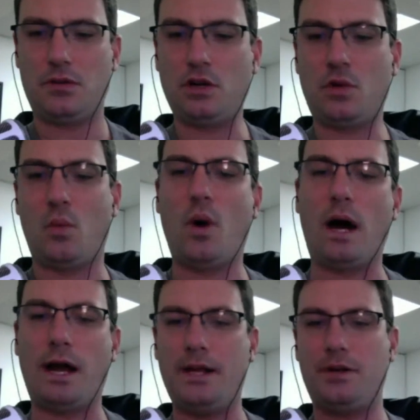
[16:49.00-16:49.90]

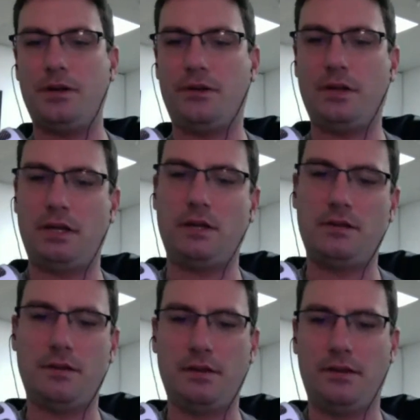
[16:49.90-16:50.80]
wider
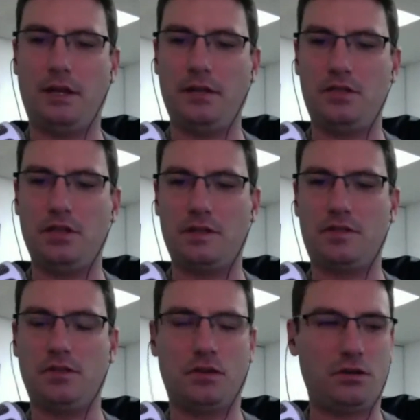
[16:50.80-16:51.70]
than just
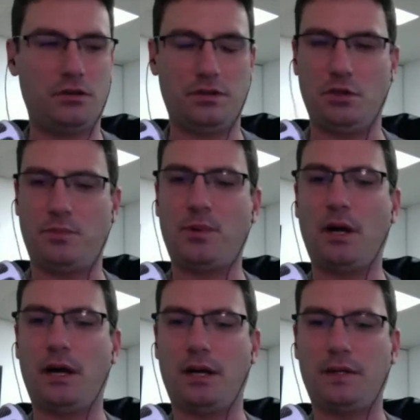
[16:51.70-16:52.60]
your
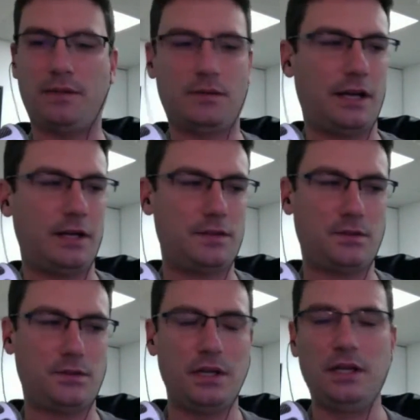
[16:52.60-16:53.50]
product, right?
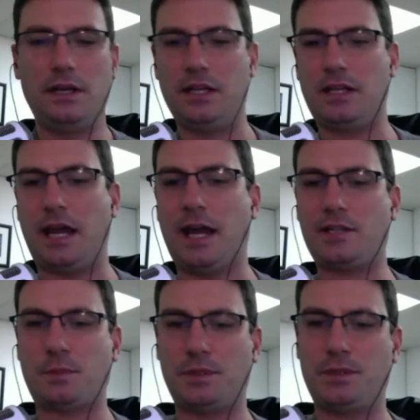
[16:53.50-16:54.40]
So in
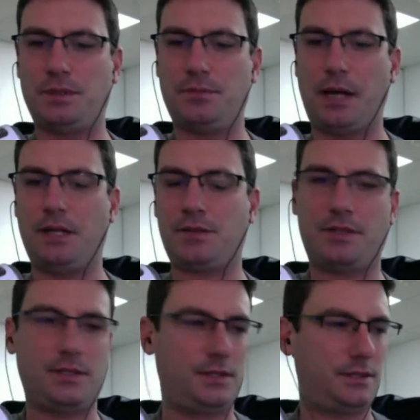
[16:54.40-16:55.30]
Casper
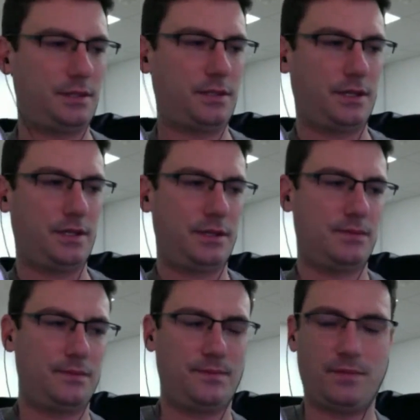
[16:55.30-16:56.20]
Mattresses
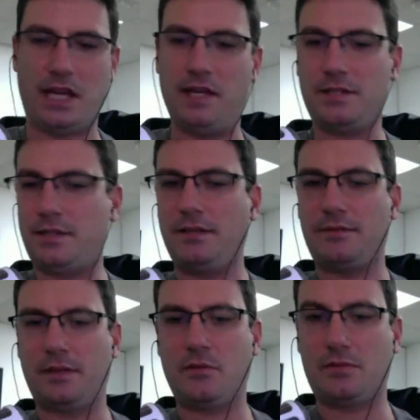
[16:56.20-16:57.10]
case,
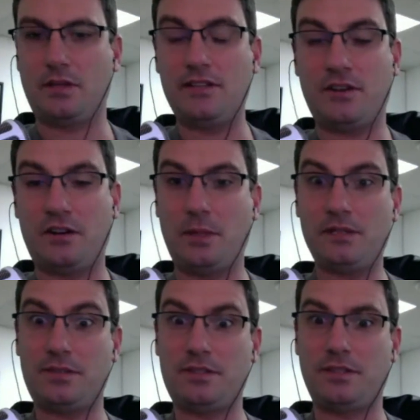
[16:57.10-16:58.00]
they talk about
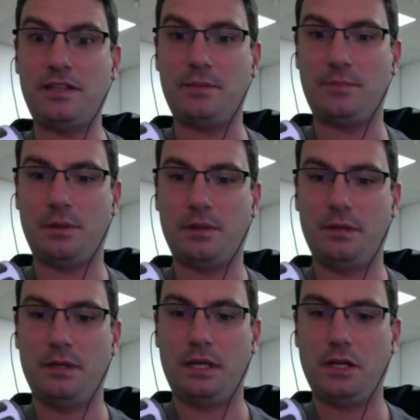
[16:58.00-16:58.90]
sleep,
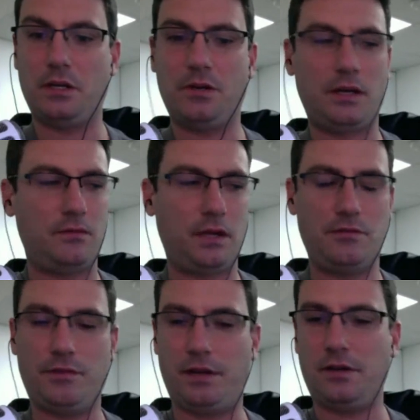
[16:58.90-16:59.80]
a
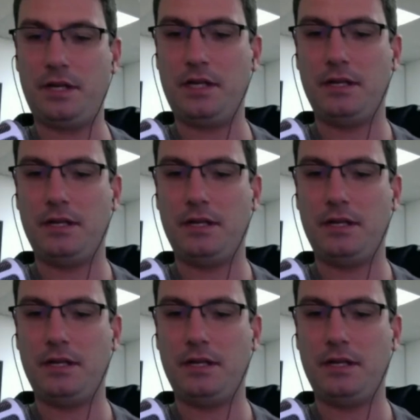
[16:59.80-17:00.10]
very